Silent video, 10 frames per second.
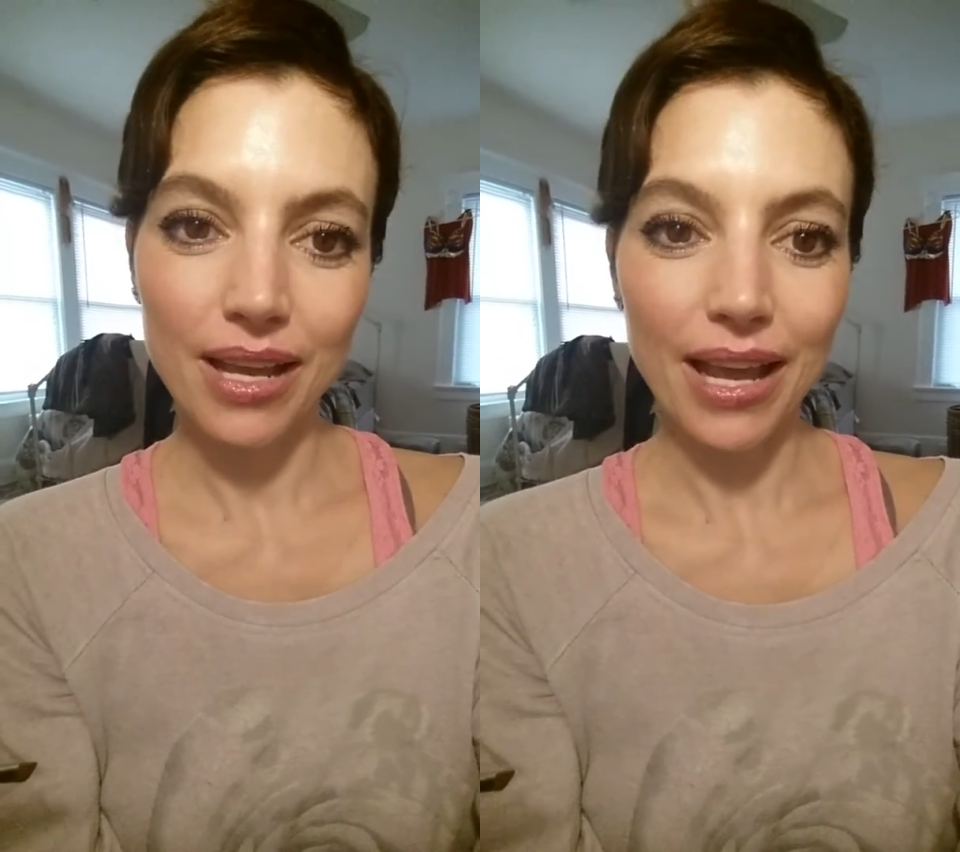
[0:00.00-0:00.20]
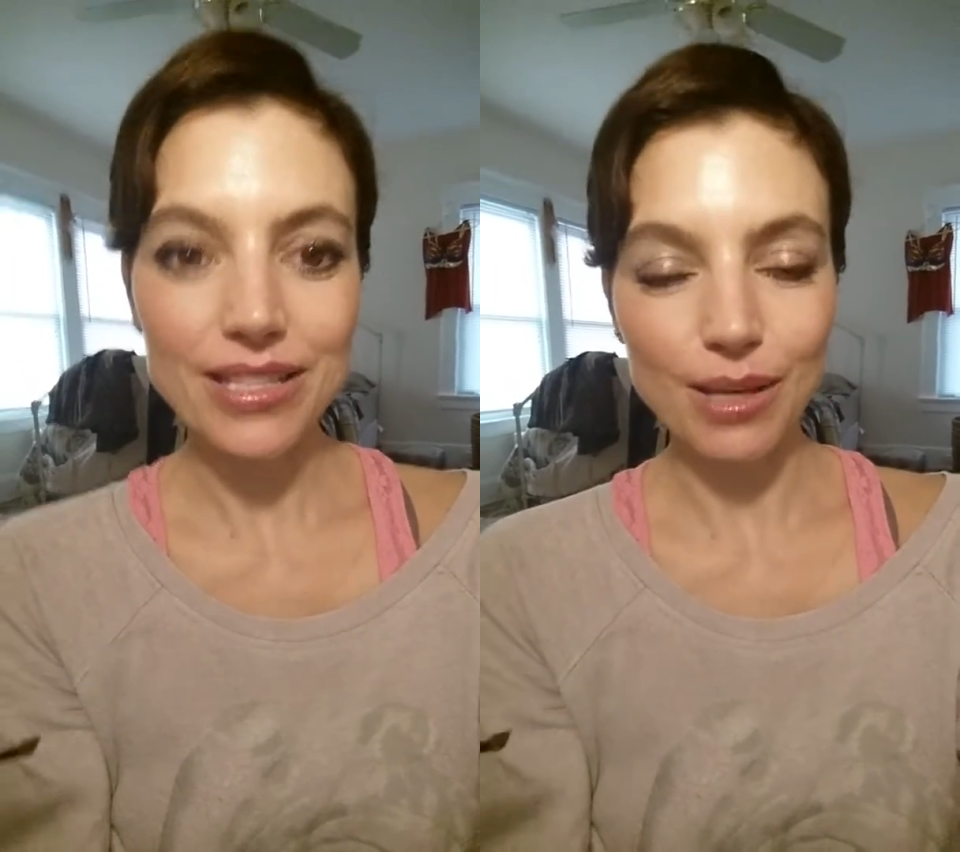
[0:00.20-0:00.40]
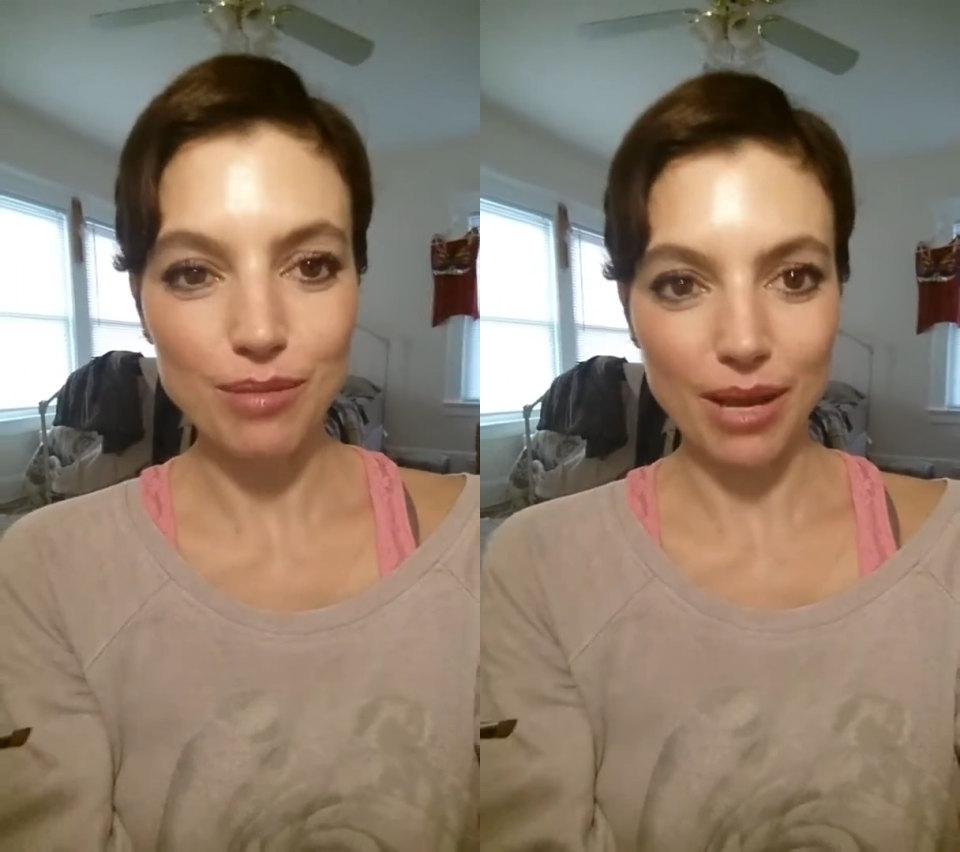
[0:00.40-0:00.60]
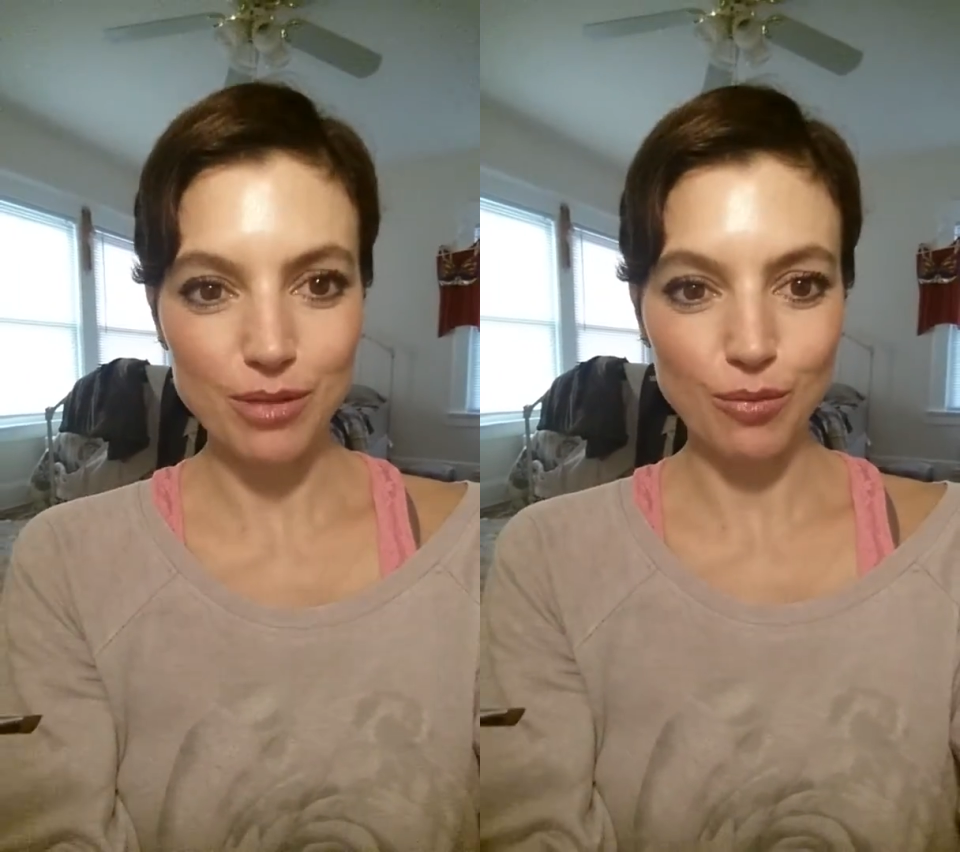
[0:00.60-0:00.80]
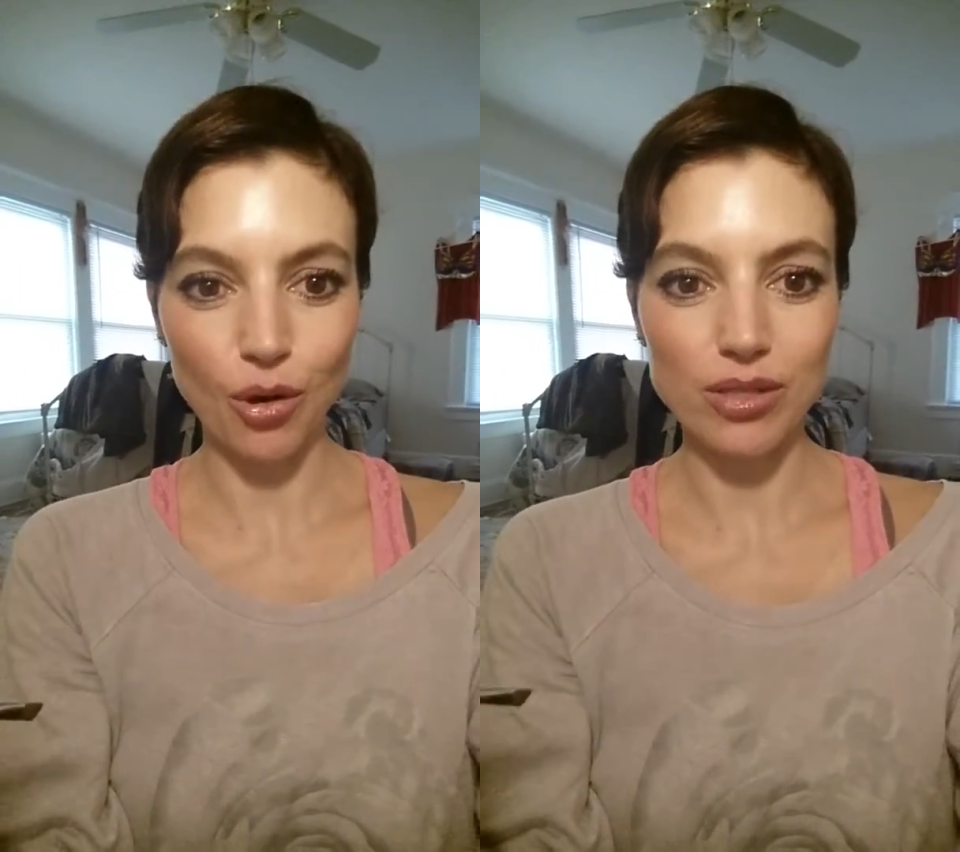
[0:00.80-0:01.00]
and
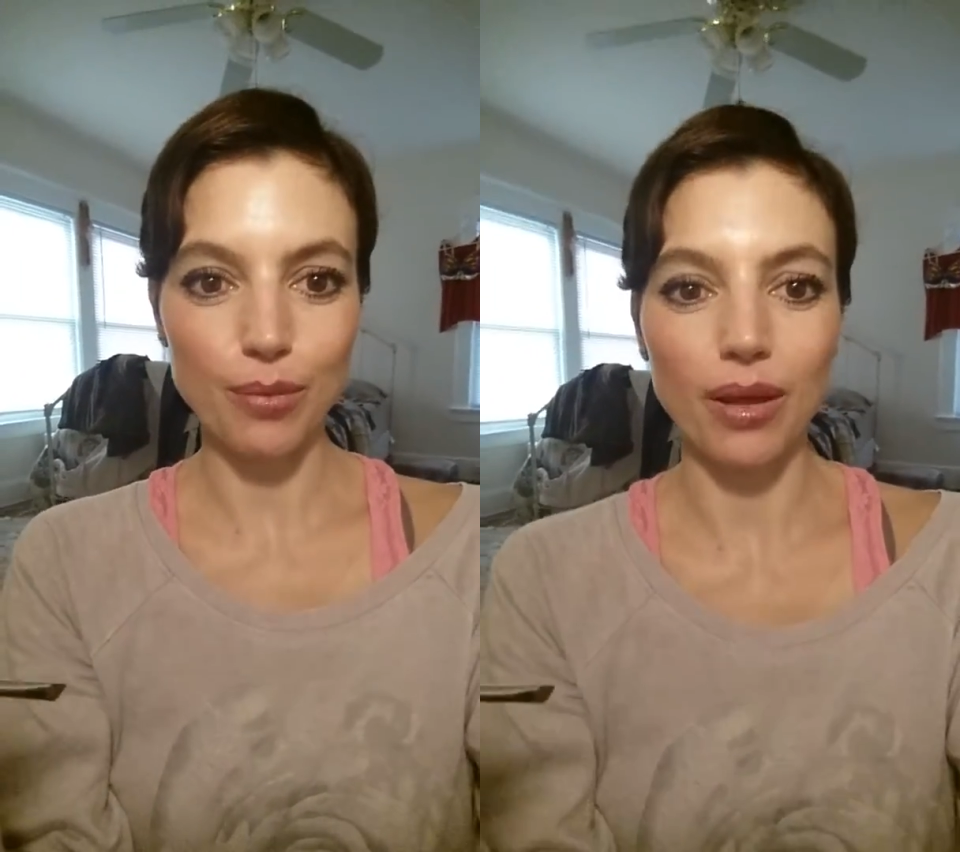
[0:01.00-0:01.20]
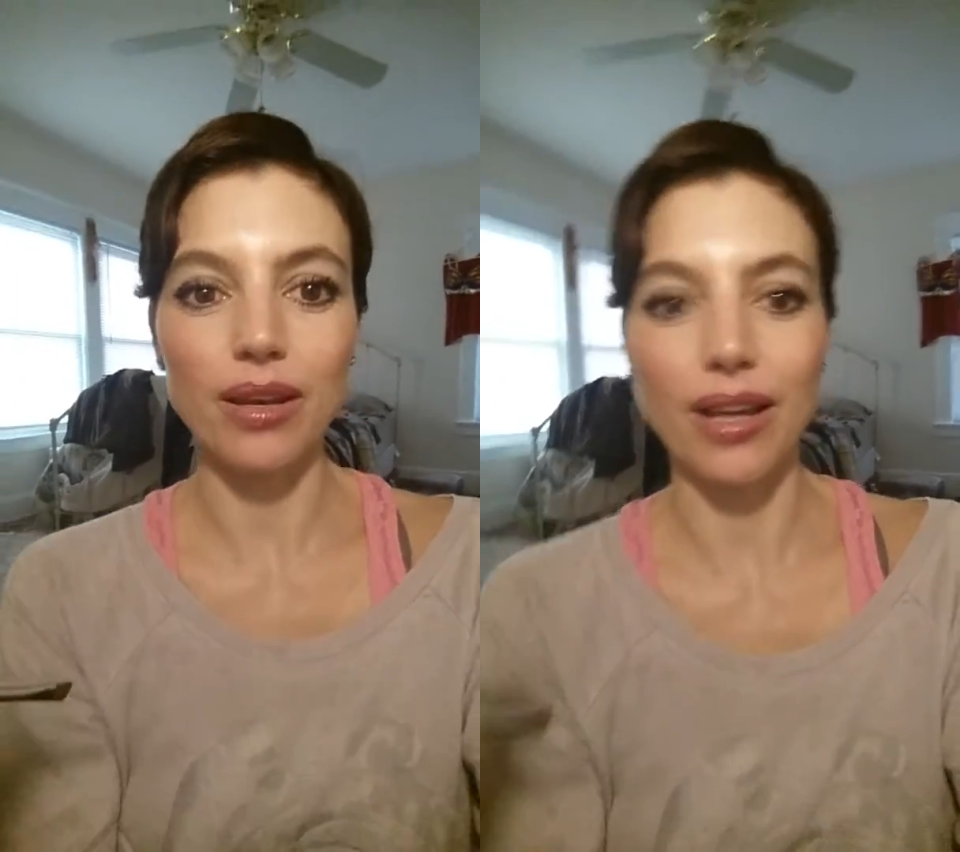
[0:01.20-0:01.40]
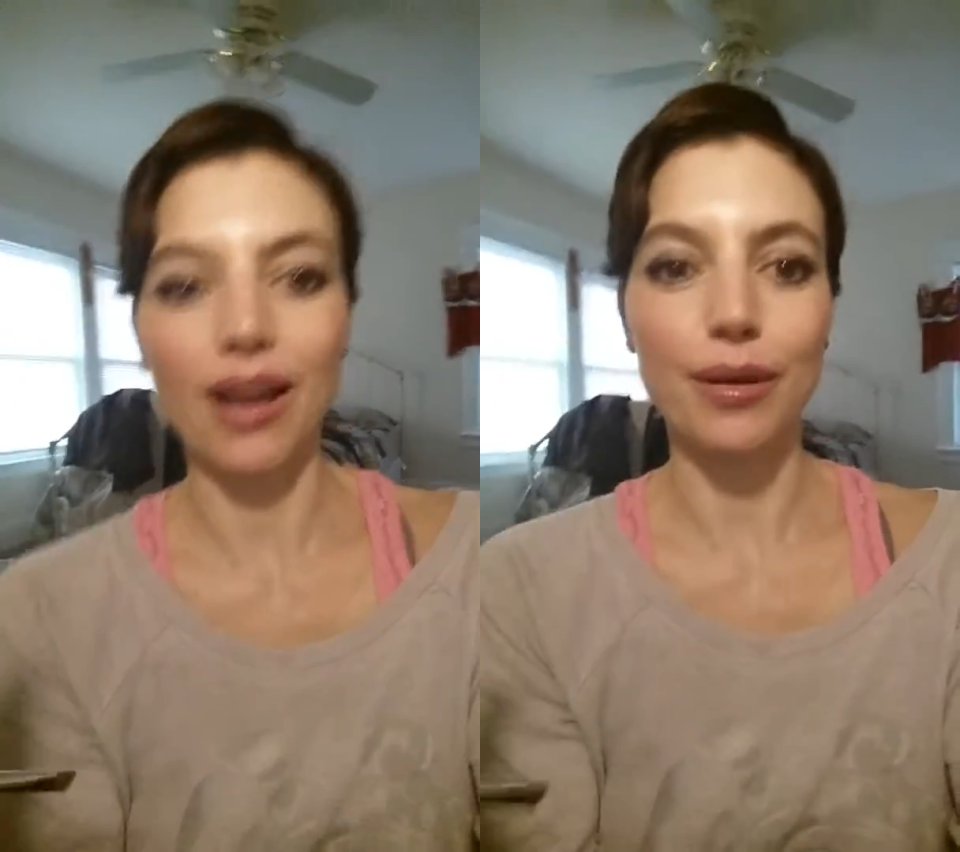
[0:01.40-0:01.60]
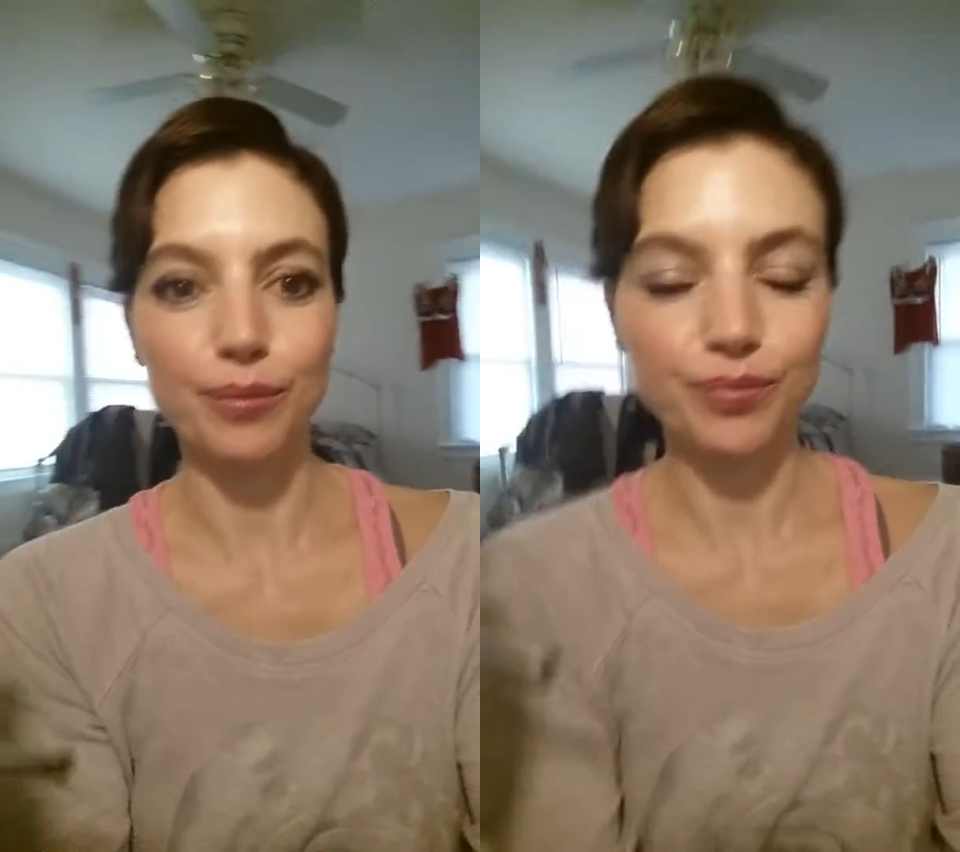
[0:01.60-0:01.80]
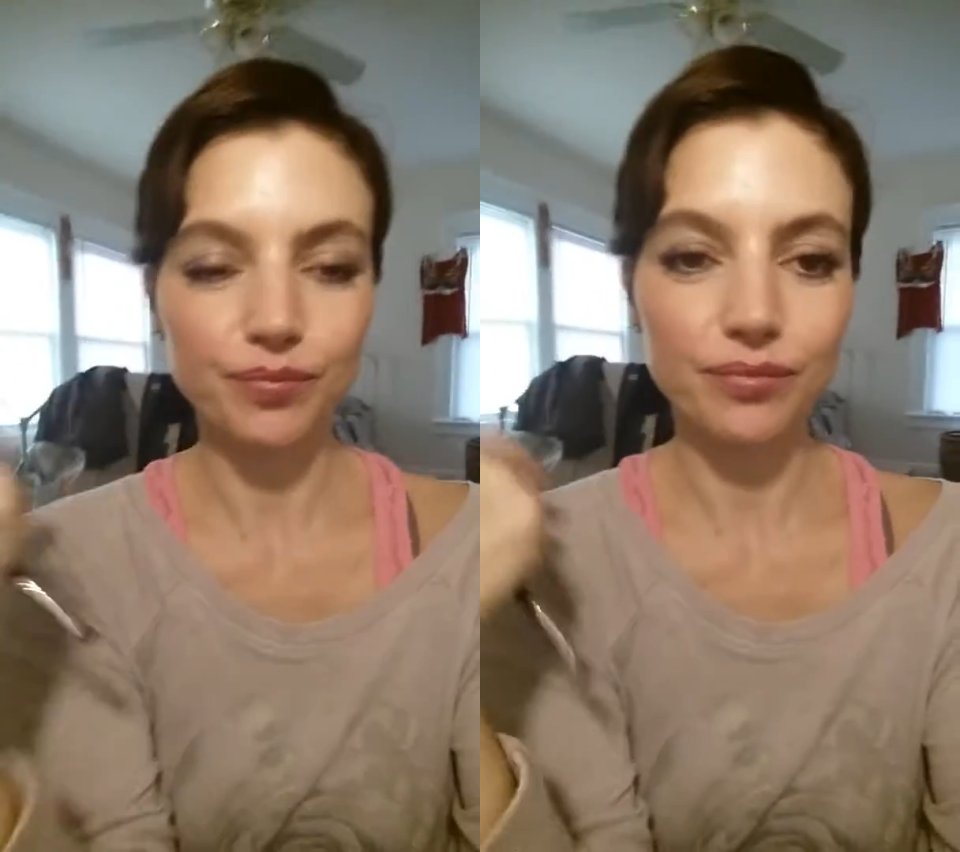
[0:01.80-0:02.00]
sometimes more depending on